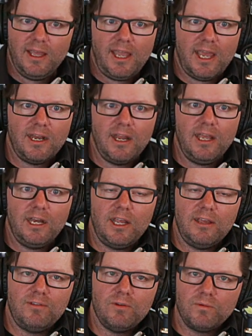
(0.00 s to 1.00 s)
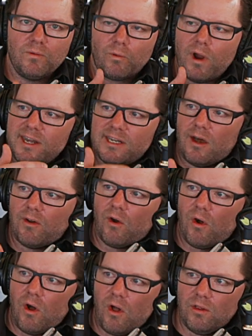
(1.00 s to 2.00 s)
And if you write down
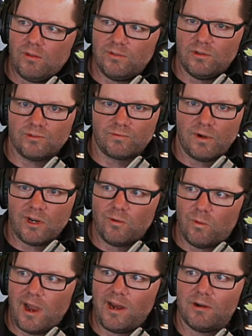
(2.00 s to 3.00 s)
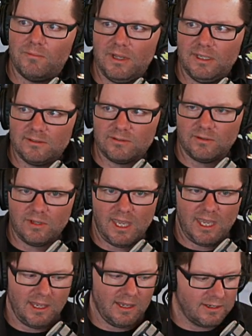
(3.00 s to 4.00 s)
all of those requirements,
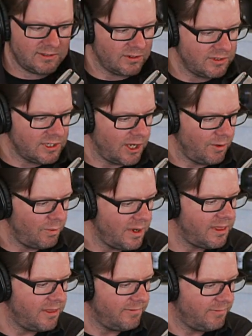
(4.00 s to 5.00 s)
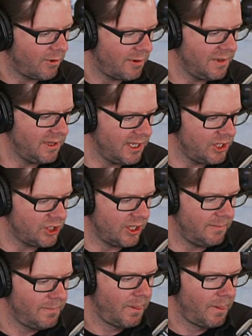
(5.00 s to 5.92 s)
okay, associated with the formulation,